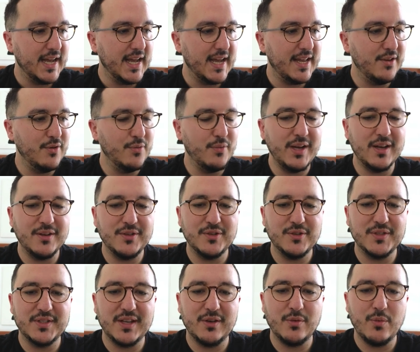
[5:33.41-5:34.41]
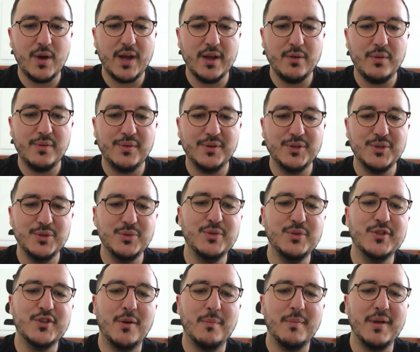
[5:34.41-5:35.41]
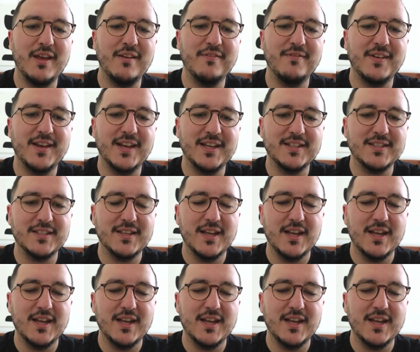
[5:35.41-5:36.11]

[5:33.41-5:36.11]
And you will understand why we want to do some effects.